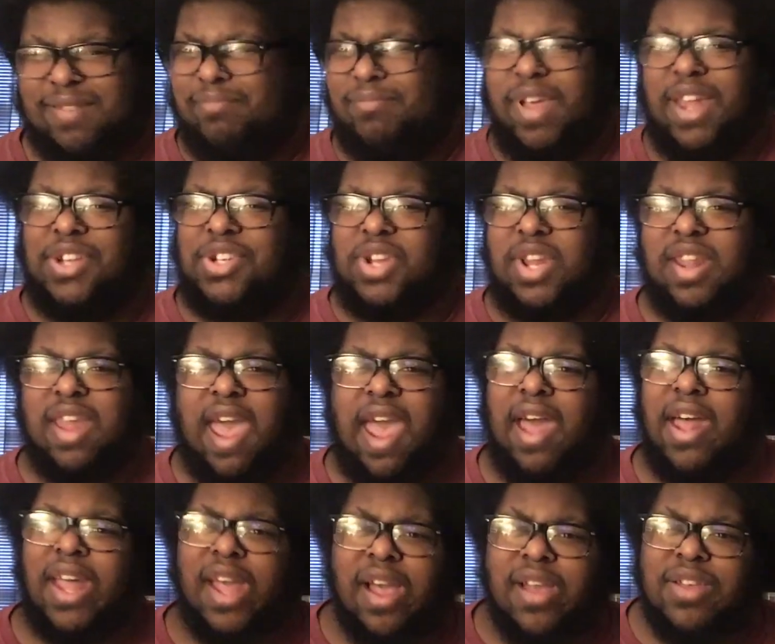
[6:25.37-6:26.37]
mention
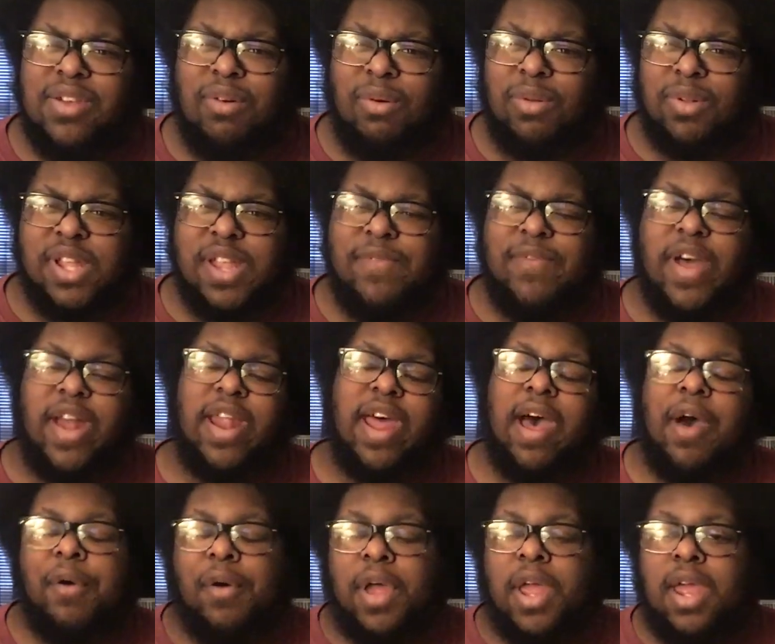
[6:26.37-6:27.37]
that? Like, how you gonna leave that
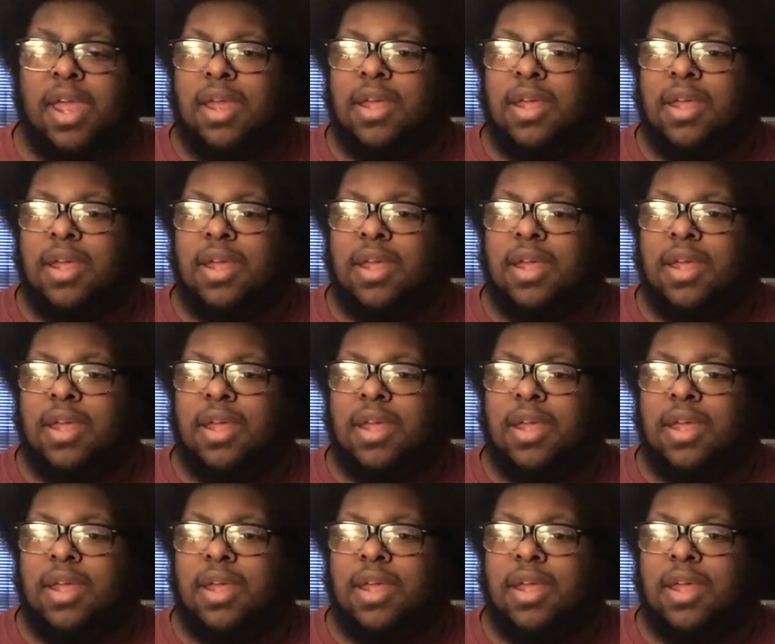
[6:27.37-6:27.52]
out?